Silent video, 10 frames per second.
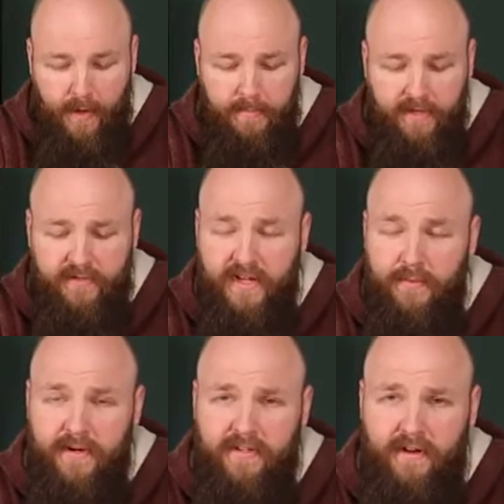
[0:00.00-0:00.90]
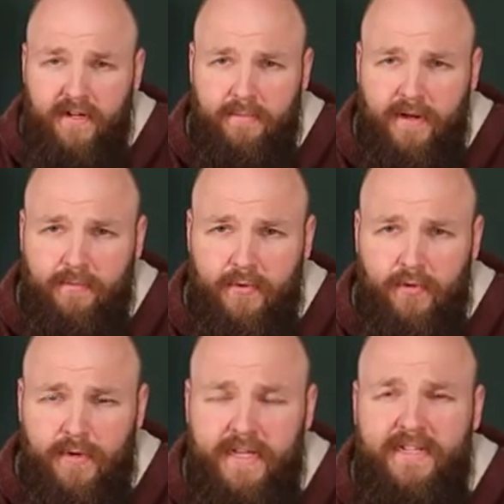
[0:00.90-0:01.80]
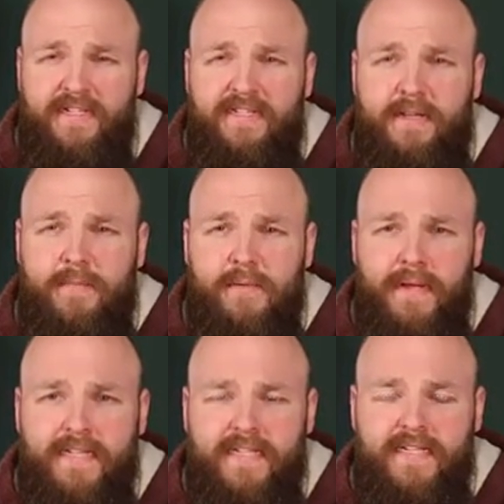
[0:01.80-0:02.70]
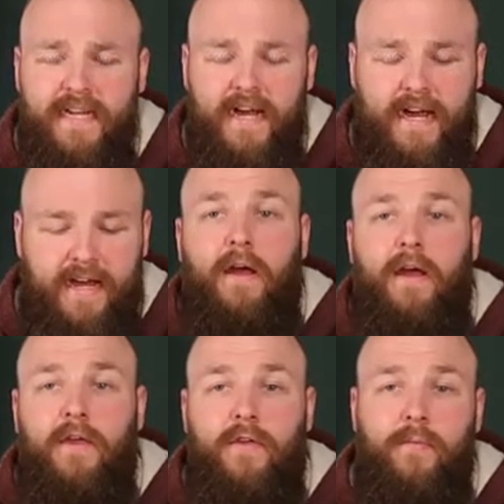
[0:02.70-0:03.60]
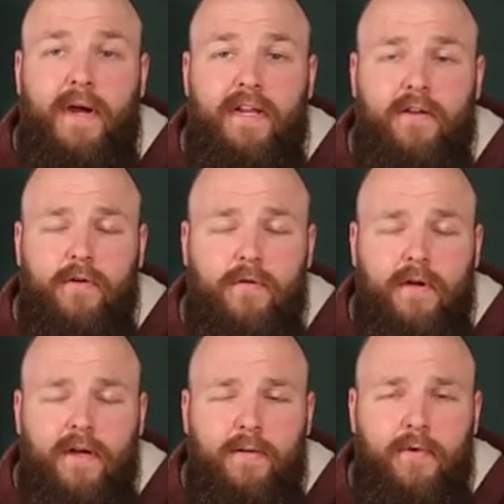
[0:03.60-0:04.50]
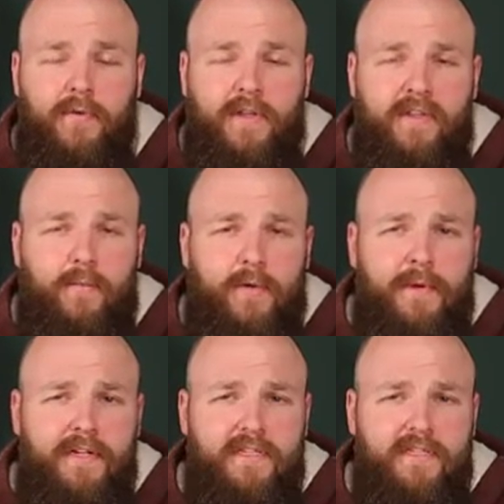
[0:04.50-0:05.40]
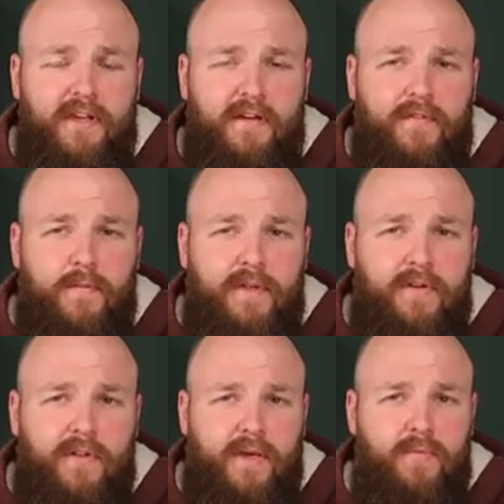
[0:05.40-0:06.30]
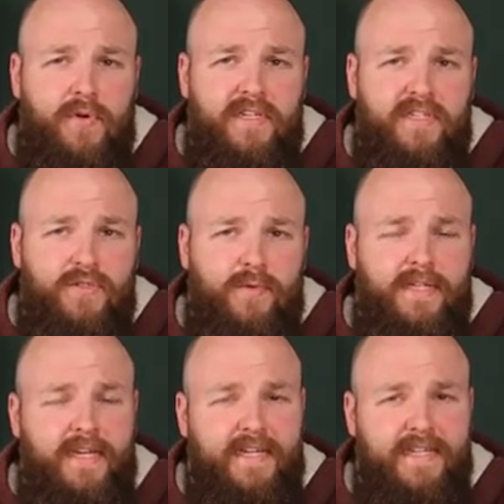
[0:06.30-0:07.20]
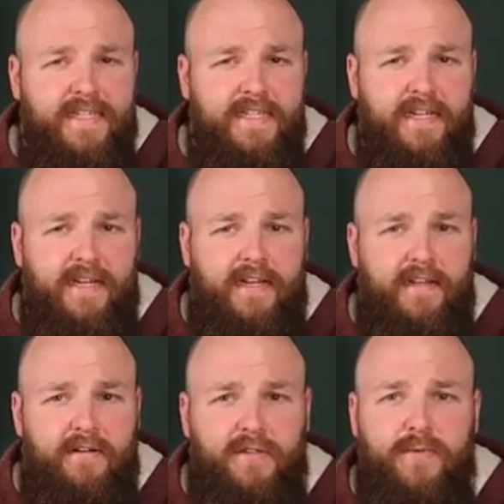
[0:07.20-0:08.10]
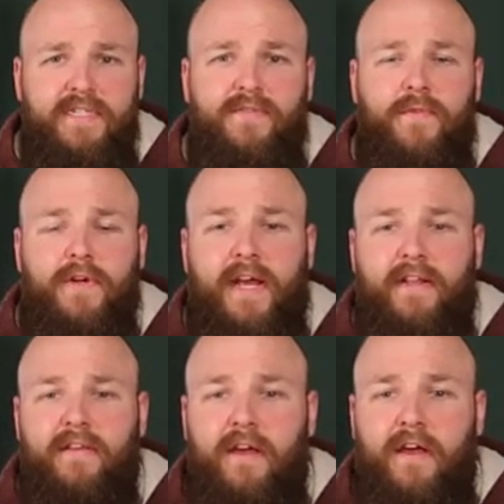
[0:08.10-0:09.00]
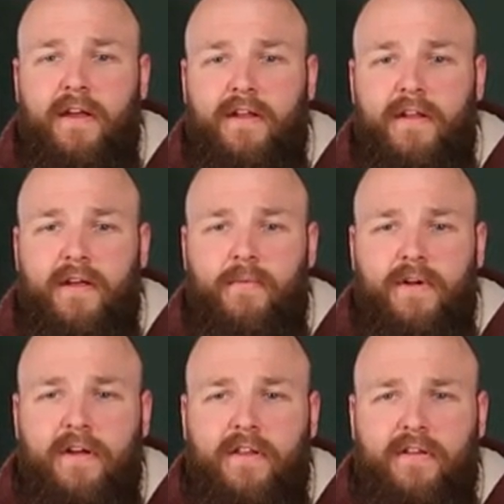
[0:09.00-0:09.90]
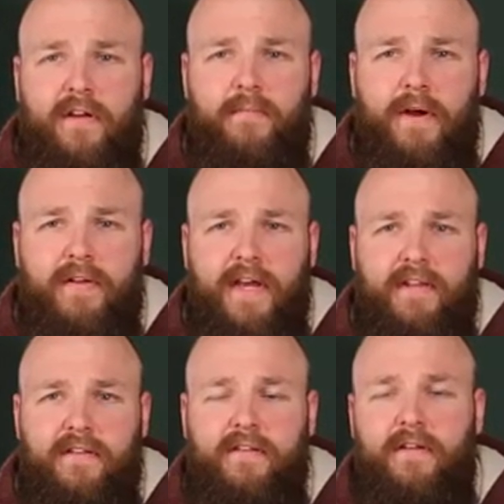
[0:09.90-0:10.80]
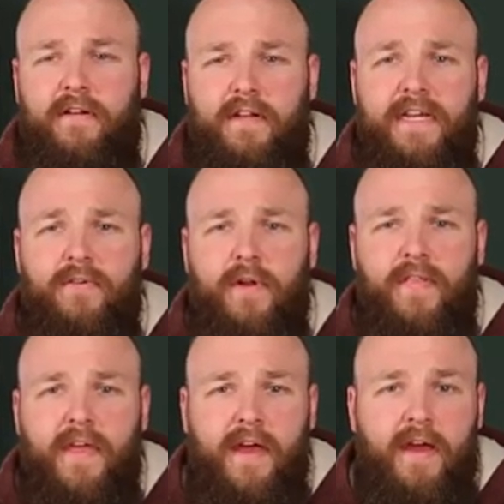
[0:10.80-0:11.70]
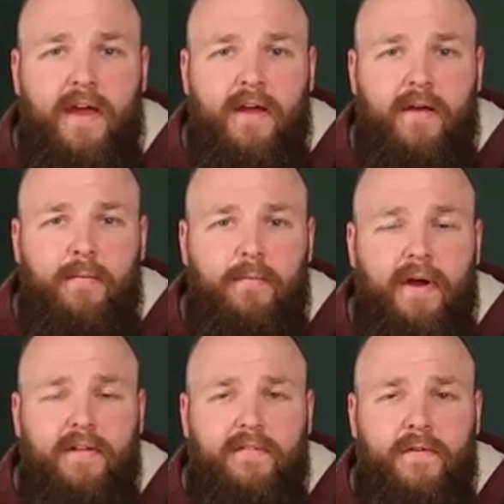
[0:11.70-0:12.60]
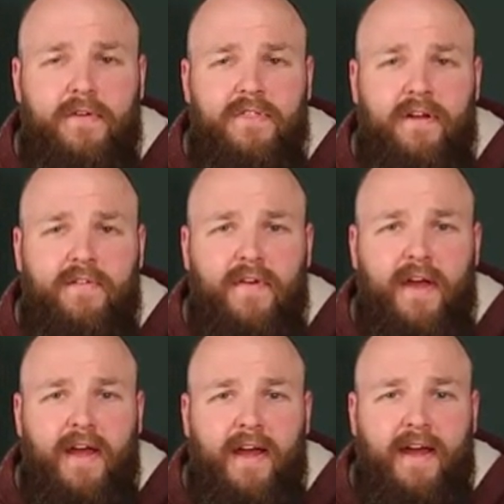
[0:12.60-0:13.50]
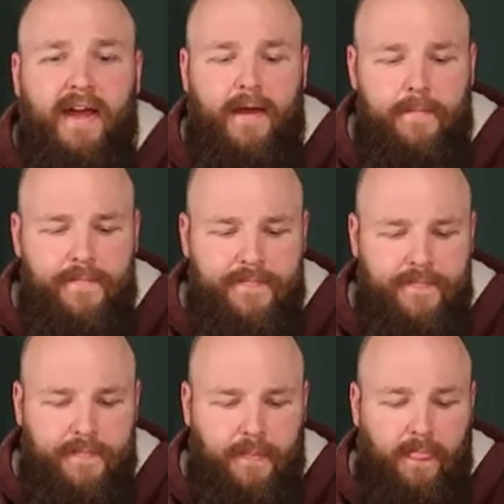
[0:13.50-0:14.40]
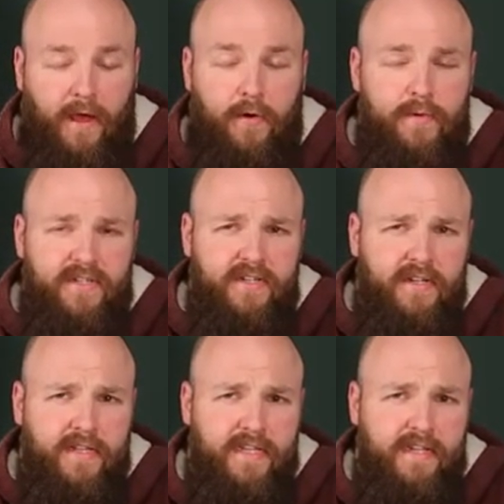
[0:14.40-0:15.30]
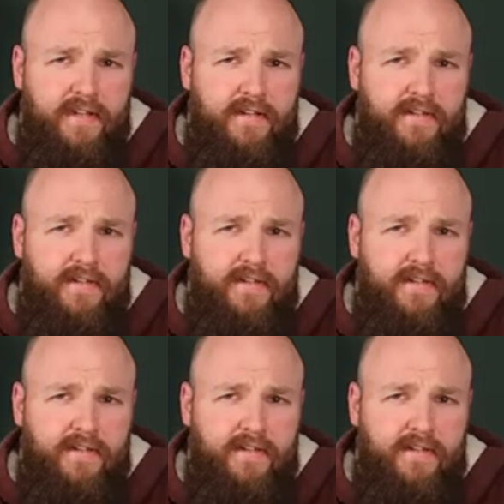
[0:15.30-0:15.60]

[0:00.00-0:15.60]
but today we're talking about brewery Timmermans you might know uh, brewery Timmermans from their collaborations with Guinness and there's a reason for that uh, we're gonna talk about that later on but first off um, originally